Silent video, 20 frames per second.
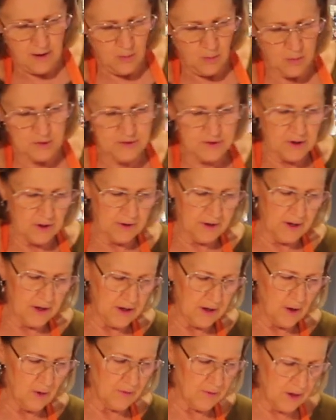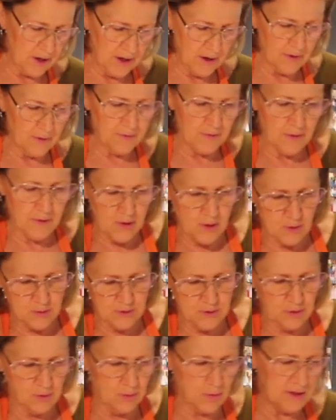We'll start cutting over here for
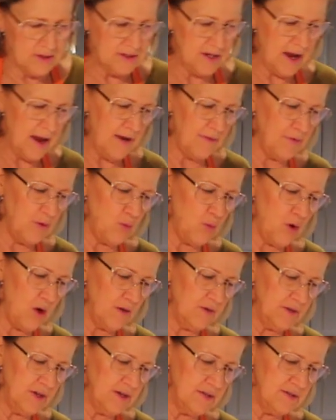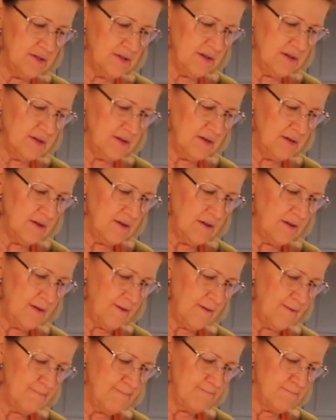those who want to have the walnuts
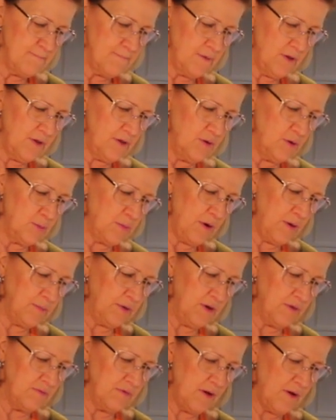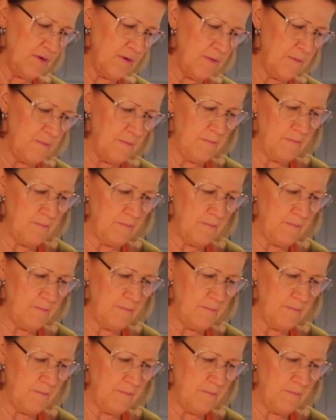in their pumpkin roll.